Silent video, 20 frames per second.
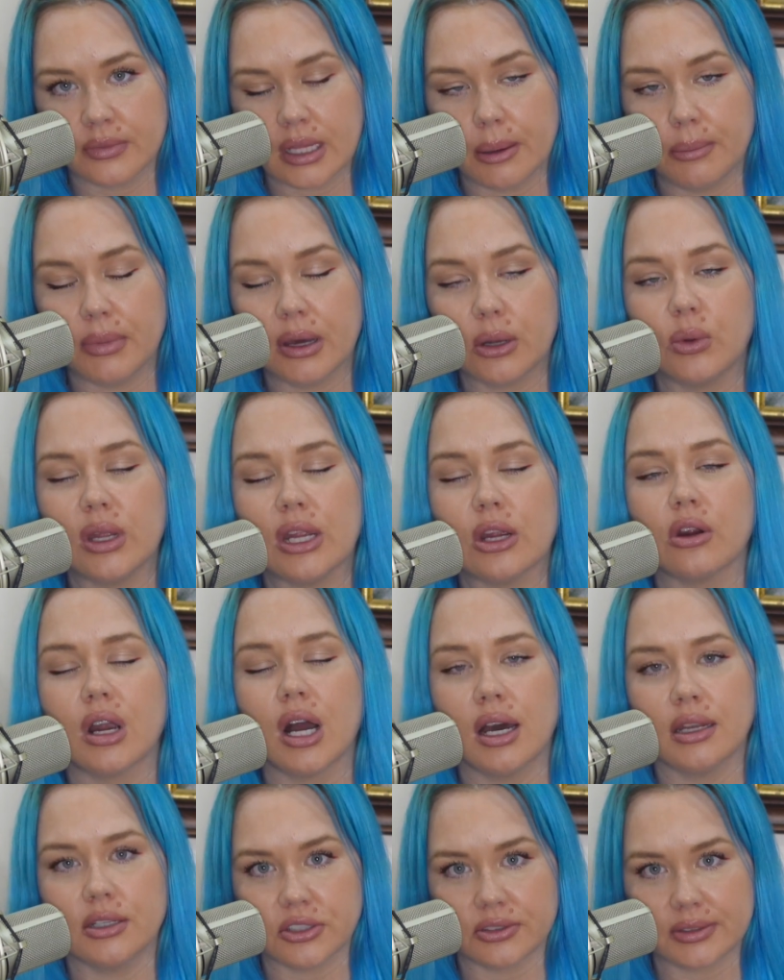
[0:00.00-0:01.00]
but we are
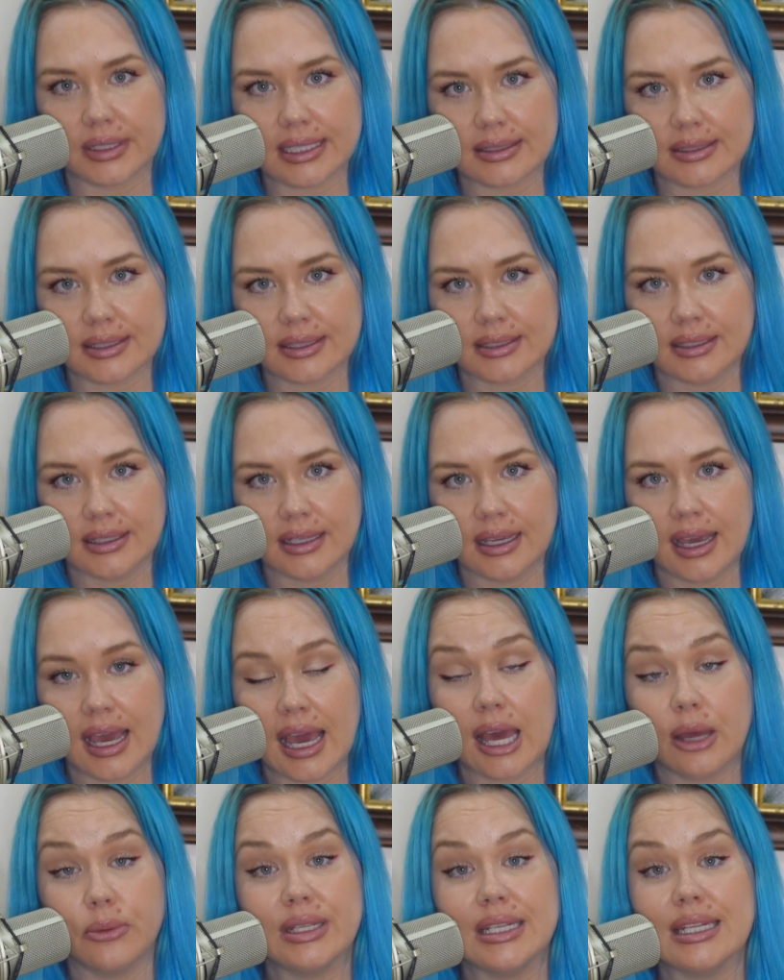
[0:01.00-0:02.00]
under it,
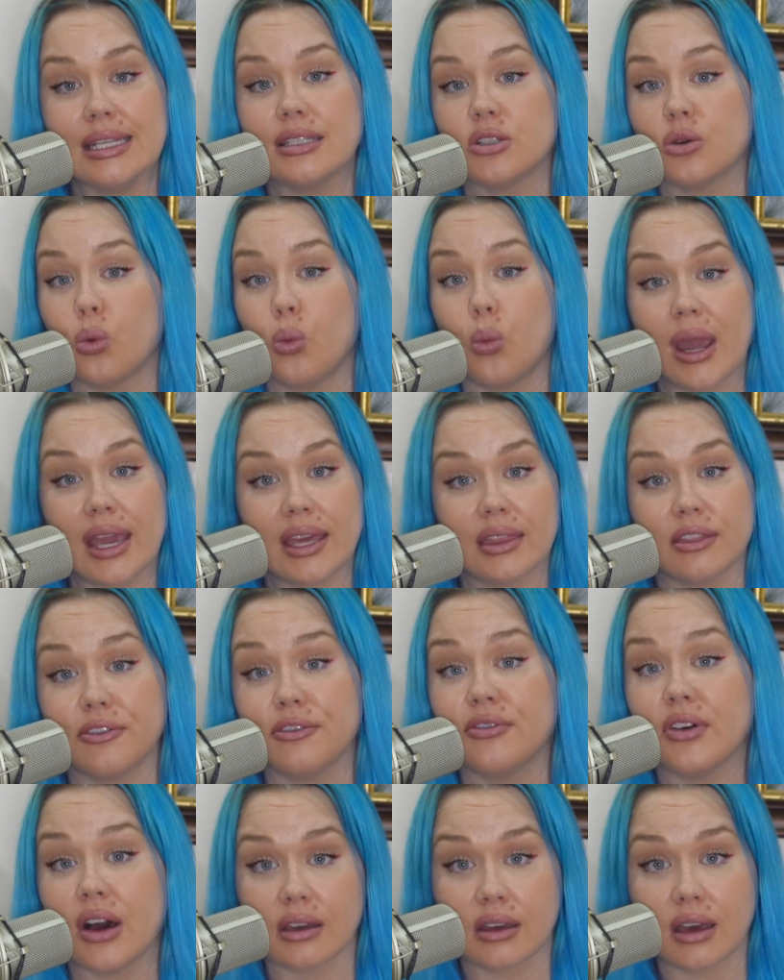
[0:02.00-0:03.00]
and we need to wake the
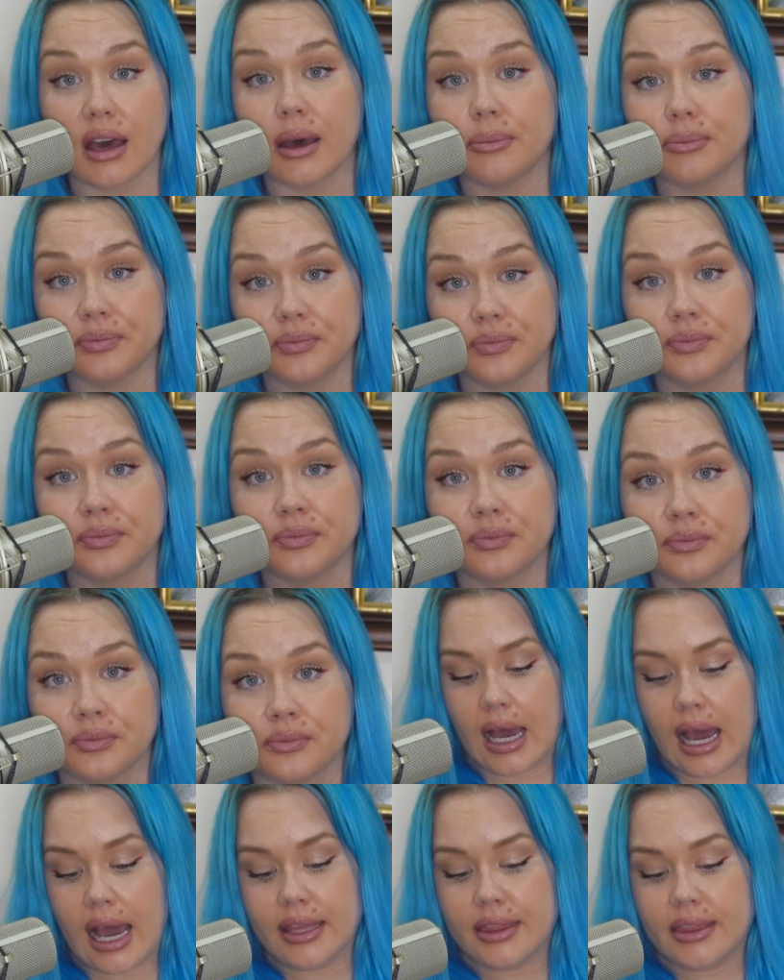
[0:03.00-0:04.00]
fuck up.
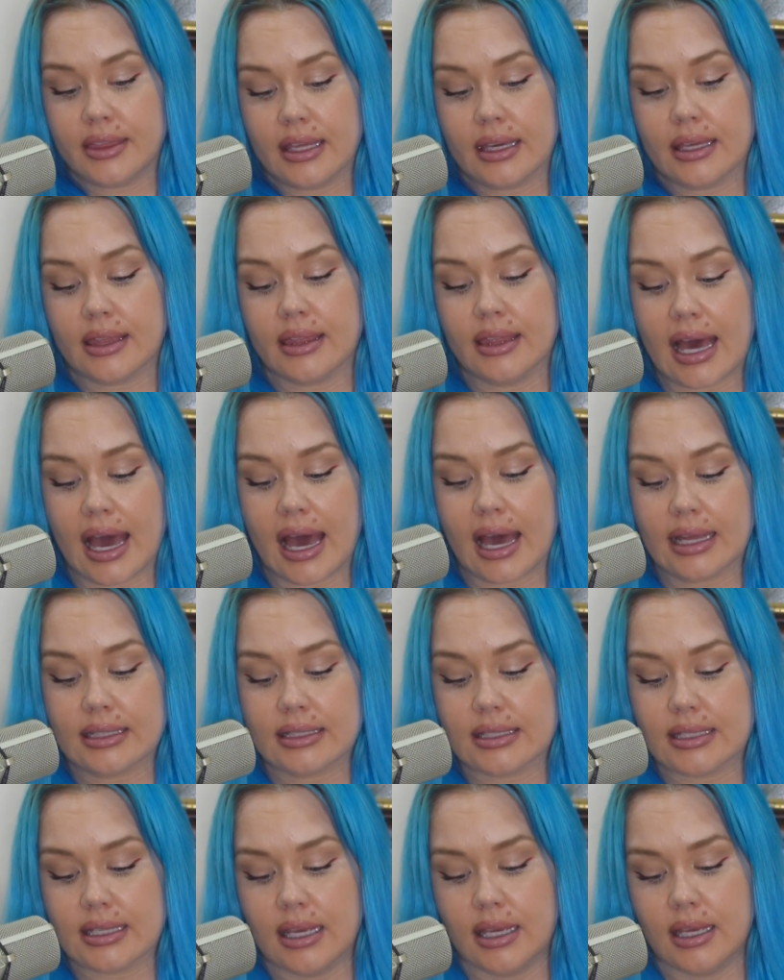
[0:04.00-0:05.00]
I think
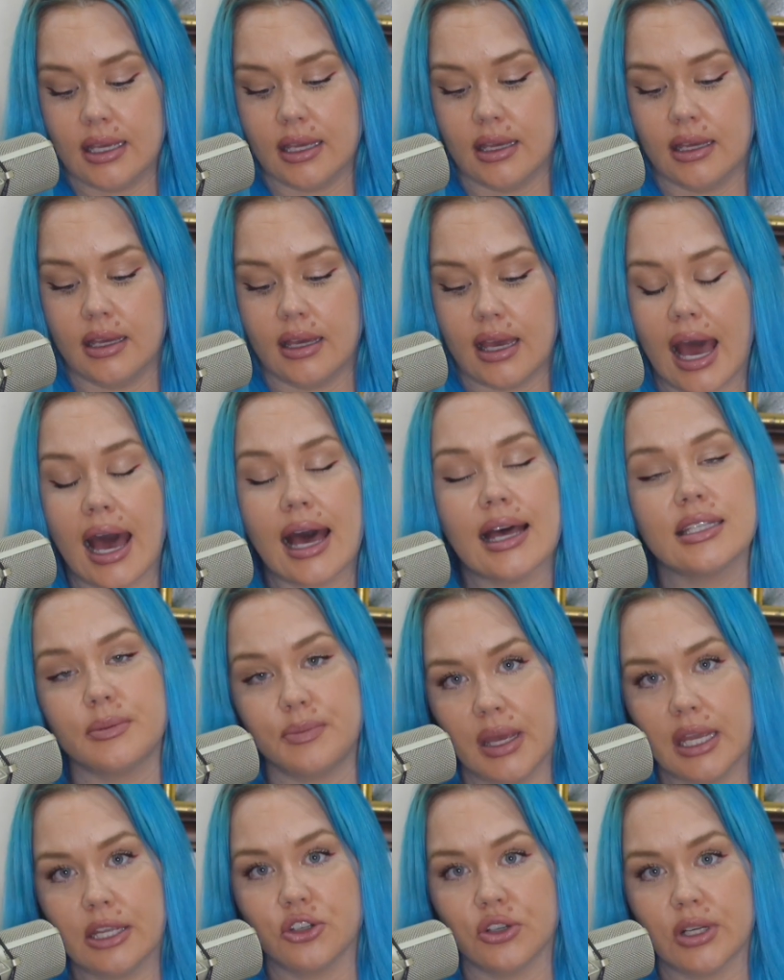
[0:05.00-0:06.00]
that as
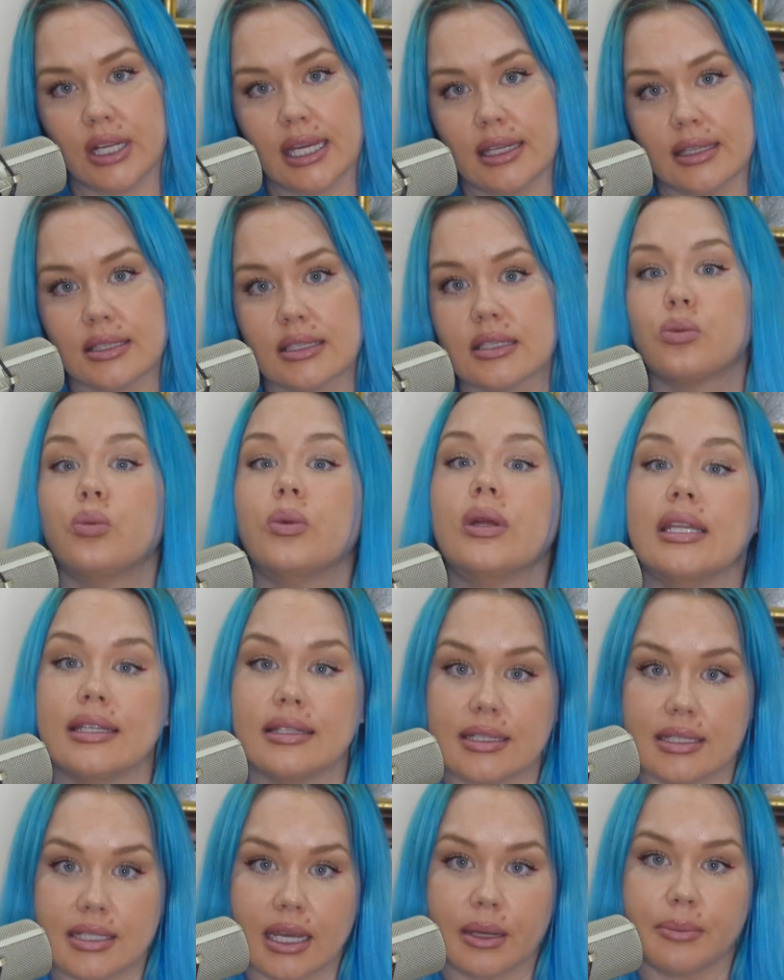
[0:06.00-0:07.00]
patriots, we need
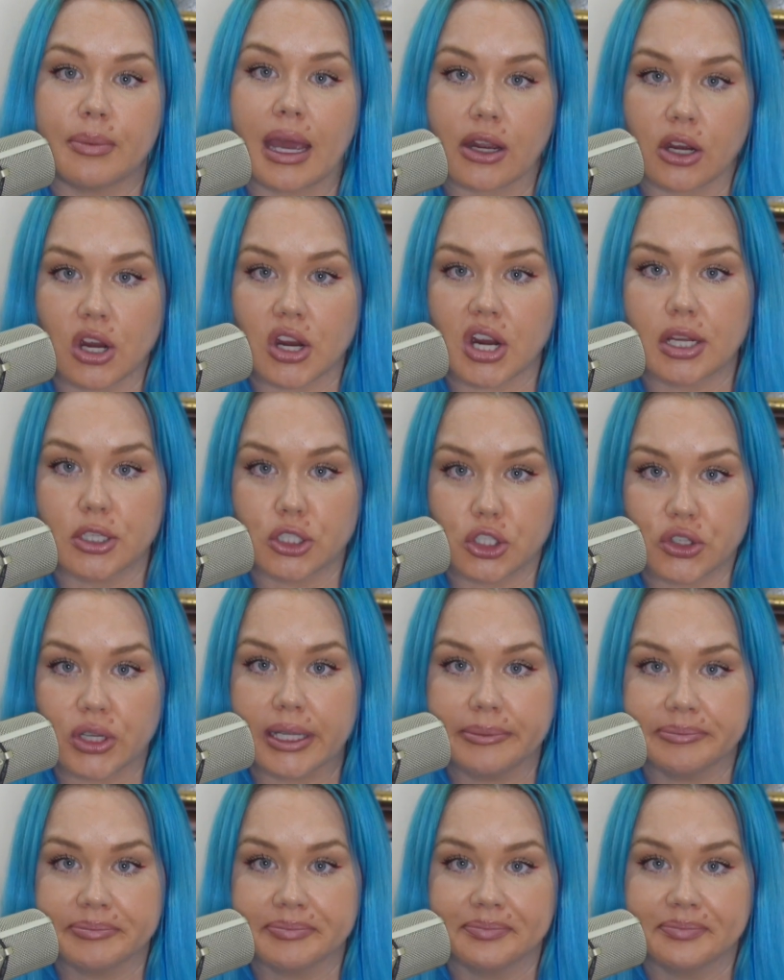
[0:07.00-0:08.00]
to take back our country.